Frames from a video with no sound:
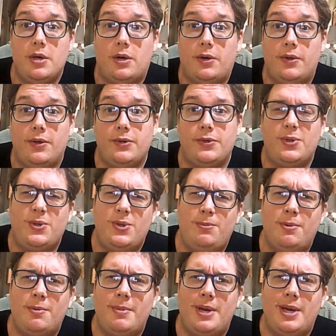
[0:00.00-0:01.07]
Although
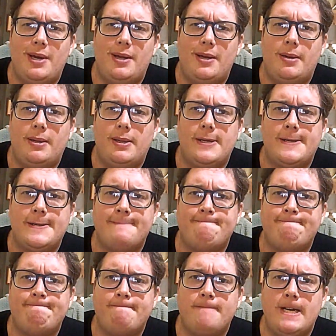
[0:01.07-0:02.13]
Superman
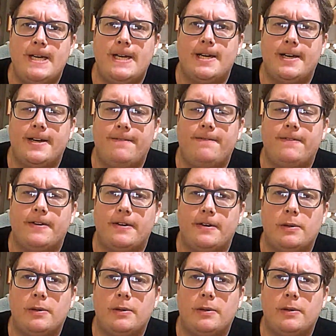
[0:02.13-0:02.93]
may have